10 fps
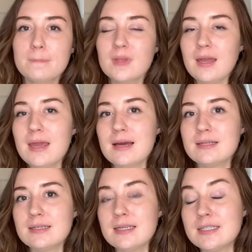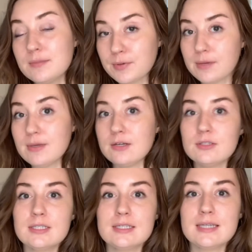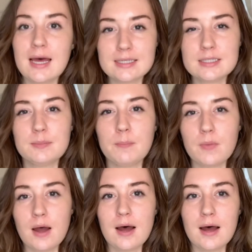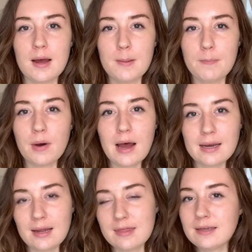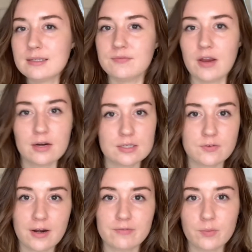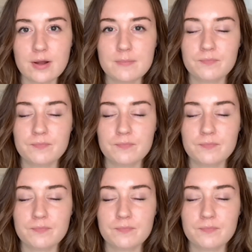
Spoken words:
and it did bring me good success, but I think it varies for everyone,